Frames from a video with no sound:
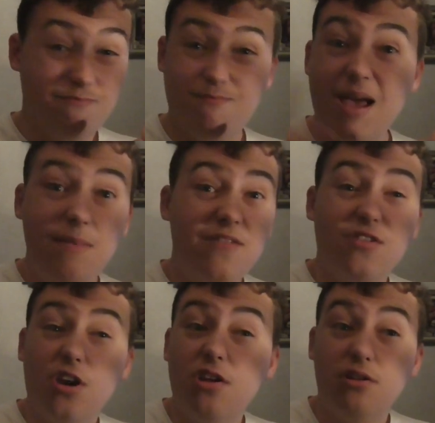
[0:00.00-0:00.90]
maybe
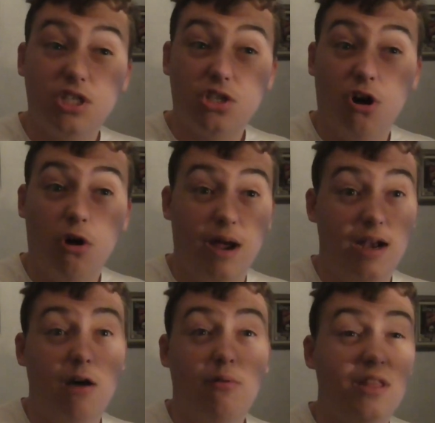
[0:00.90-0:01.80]
even a new story. I
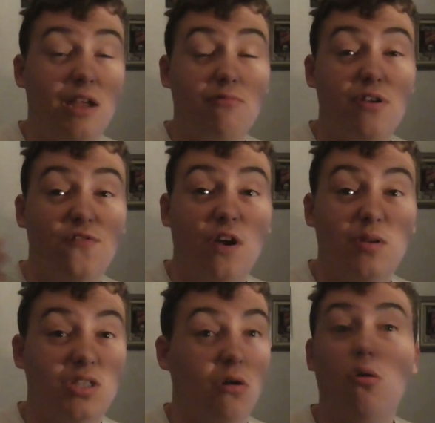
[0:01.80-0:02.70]
know when they
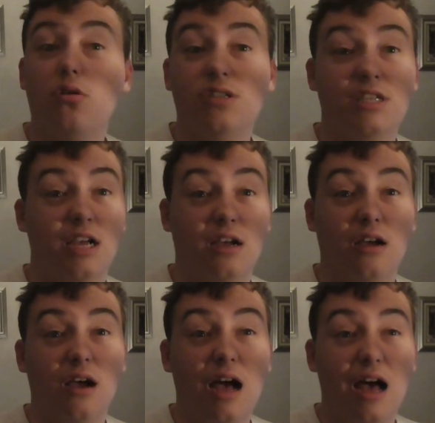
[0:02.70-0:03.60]
refurbished The Haunting,
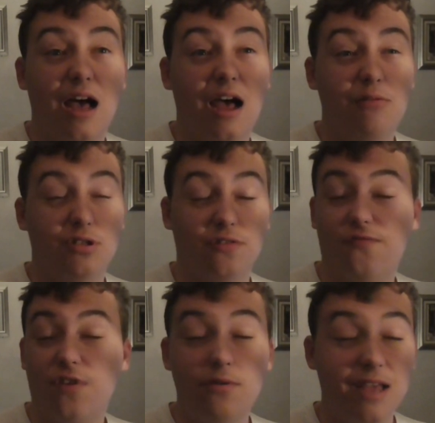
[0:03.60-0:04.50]
uh, it was a
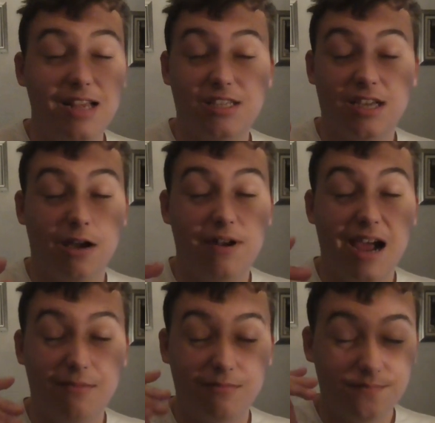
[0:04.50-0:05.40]
few years ago
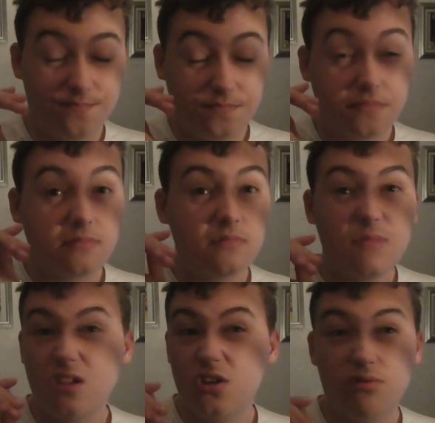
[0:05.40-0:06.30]
now,
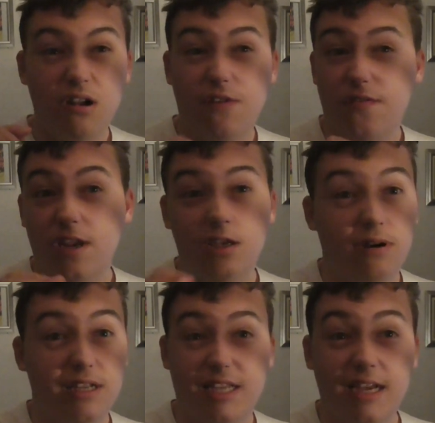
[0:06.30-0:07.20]
2015,
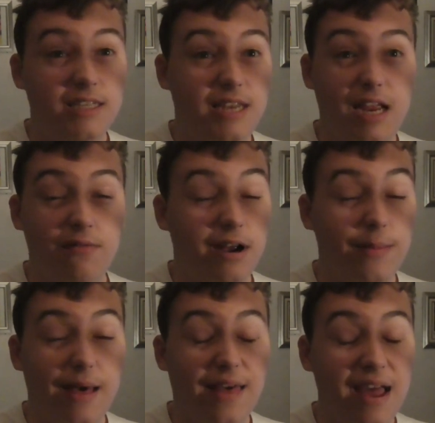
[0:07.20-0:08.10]
2016, around
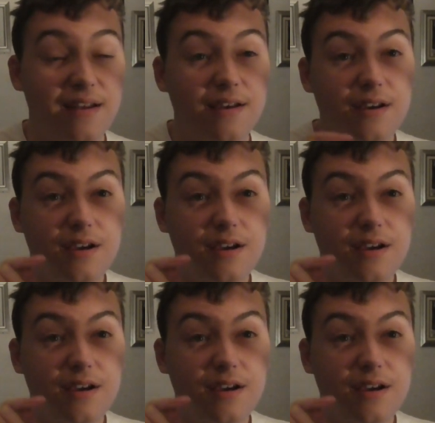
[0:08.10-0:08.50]
about then.